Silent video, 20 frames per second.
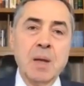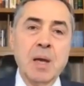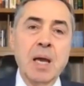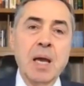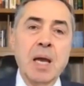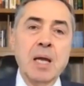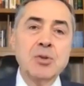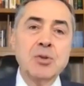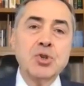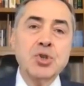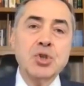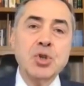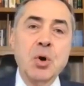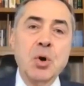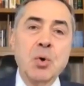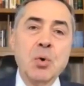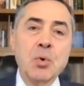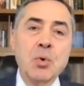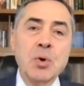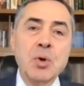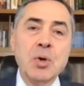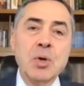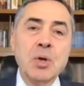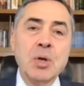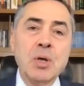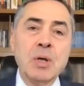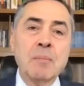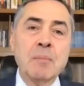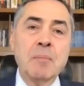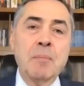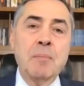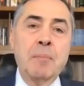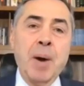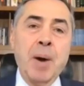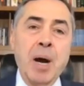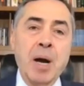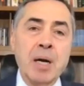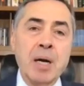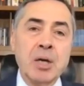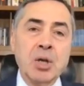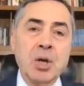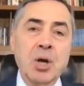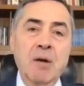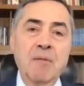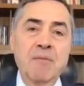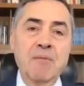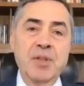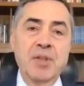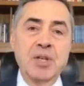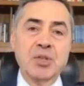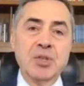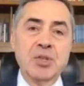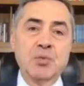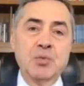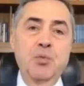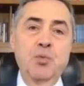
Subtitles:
And so part of this